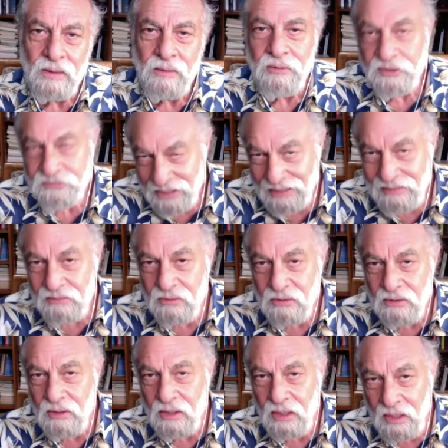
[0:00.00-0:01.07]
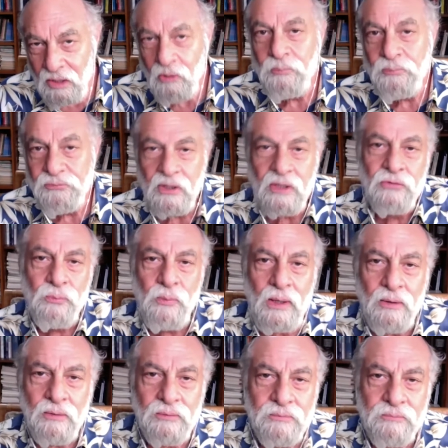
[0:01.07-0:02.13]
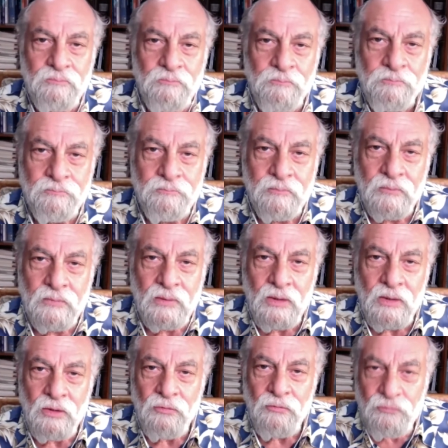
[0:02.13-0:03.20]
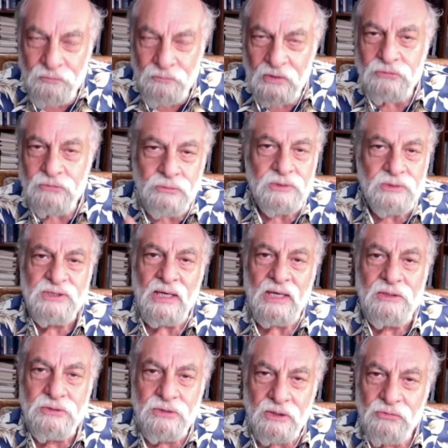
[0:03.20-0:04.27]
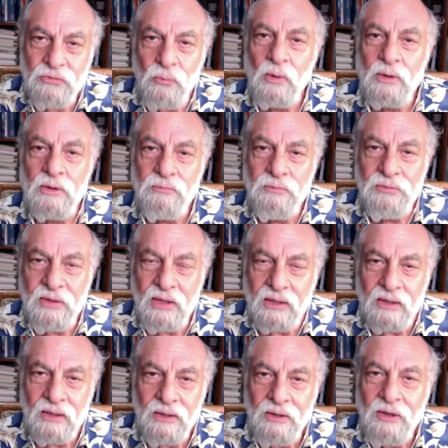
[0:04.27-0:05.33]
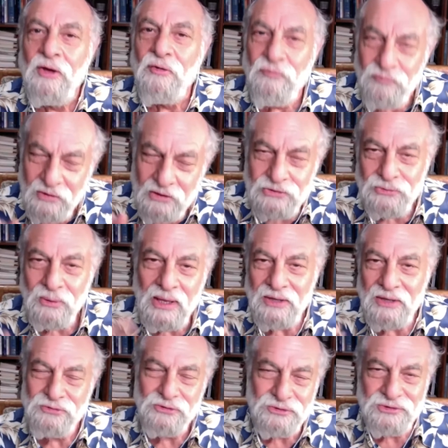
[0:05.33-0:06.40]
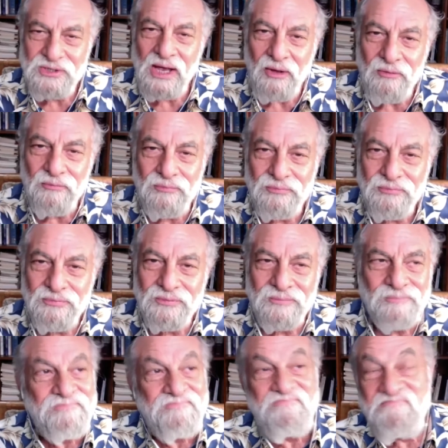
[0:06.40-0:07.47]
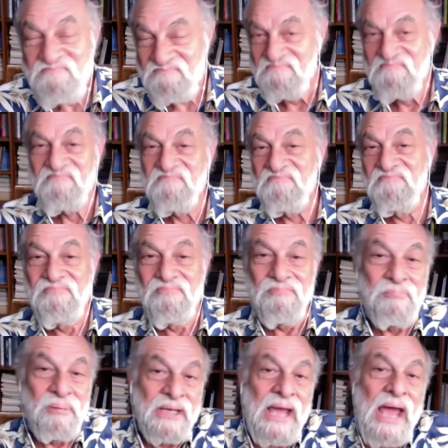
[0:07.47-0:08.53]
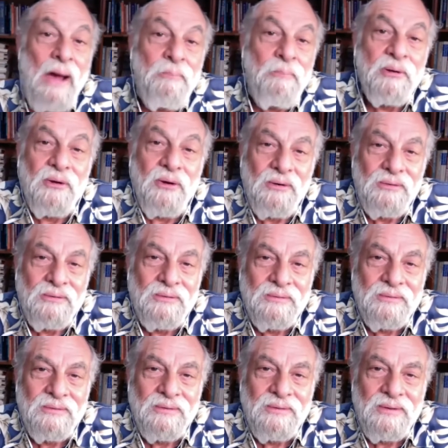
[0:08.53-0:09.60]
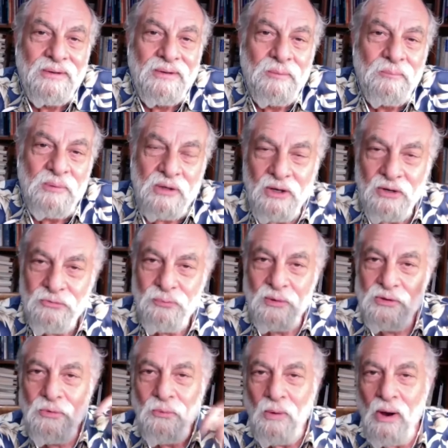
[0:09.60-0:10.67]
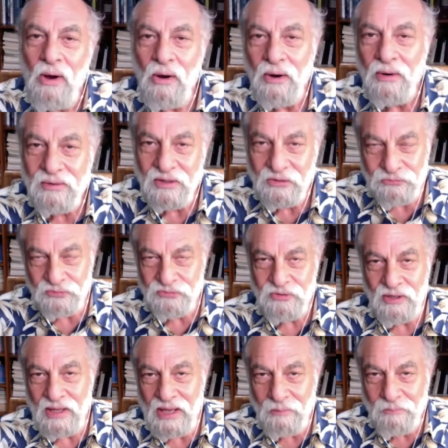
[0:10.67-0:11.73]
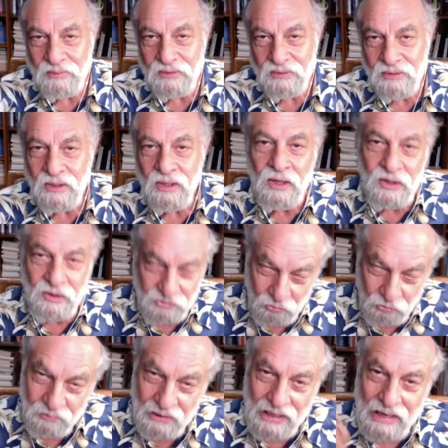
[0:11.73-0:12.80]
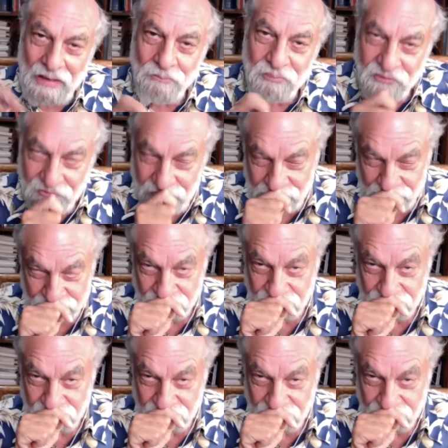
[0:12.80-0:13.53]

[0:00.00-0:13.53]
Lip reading: because that helps as well. Visualization is a wonderful thing. Visualize yourself being happier, because when you are, guess what's going to happen? You'll be happier,